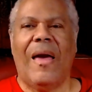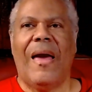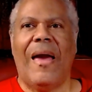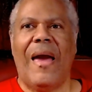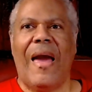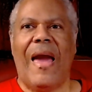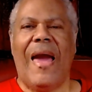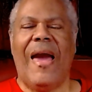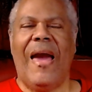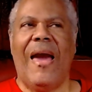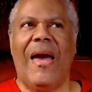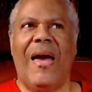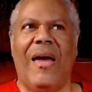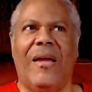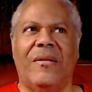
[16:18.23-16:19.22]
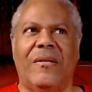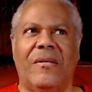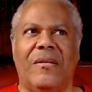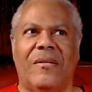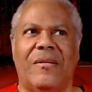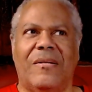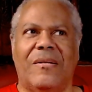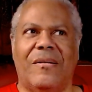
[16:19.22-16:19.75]
And
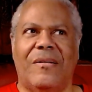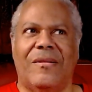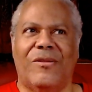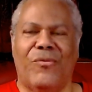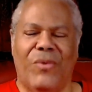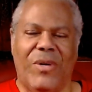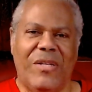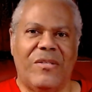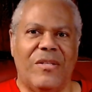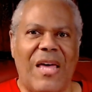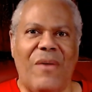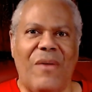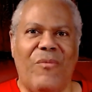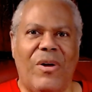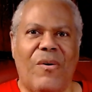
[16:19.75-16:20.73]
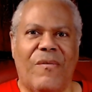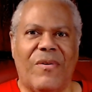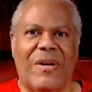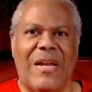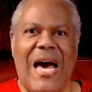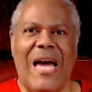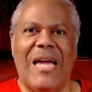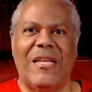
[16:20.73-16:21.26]
the reason they went over the
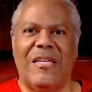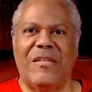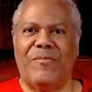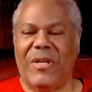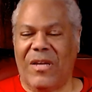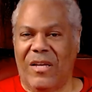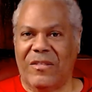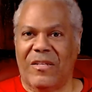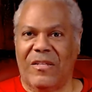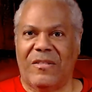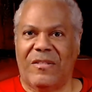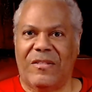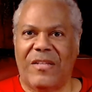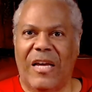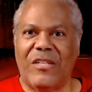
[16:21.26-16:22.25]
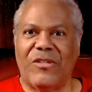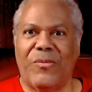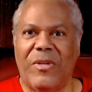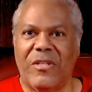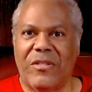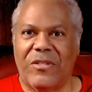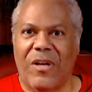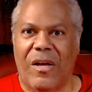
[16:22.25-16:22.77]
line is because of sexual
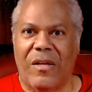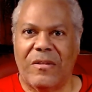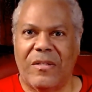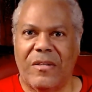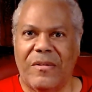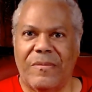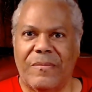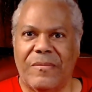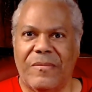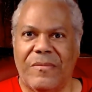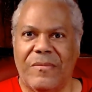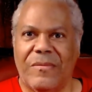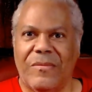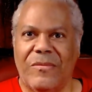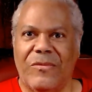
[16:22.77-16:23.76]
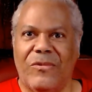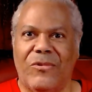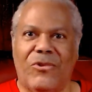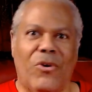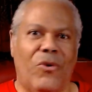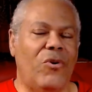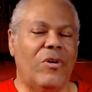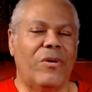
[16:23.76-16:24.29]
assault. So
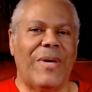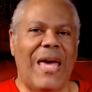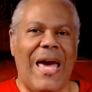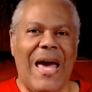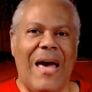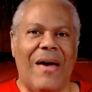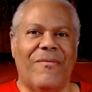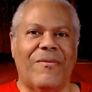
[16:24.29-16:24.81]
who do we have?